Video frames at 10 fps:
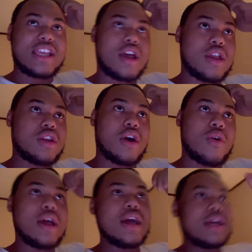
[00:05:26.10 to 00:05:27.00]
yeah, you know,
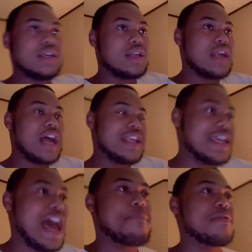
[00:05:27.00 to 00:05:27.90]
da da da, this
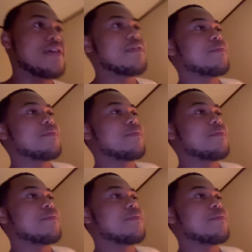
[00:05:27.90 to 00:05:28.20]
happened,